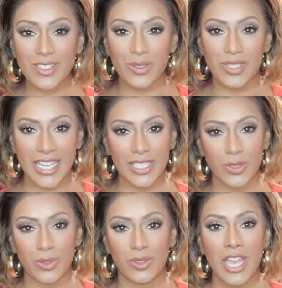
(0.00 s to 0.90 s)
So stay
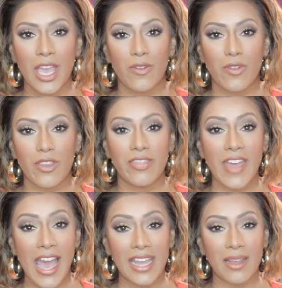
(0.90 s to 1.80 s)
tuned for that.